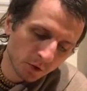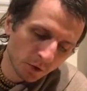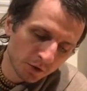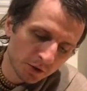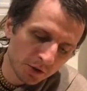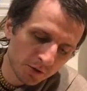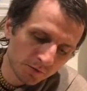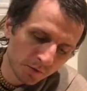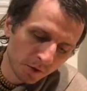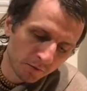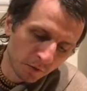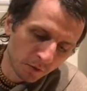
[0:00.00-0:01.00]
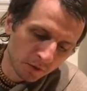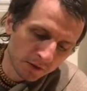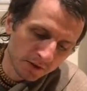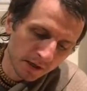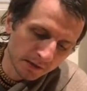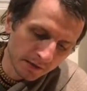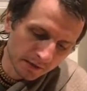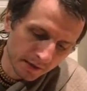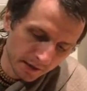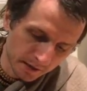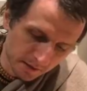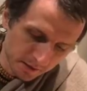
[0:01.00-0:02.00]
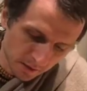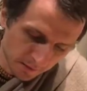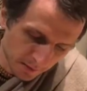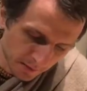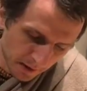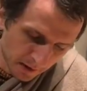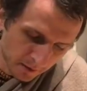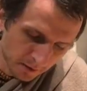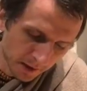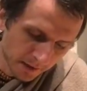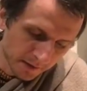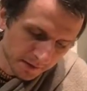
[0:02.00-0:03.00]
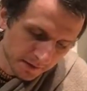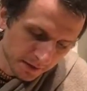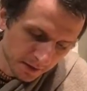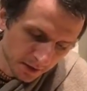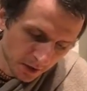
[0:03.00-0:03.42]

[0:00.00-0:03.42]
"O chief of all the saintly kings of the Pandu dynasty,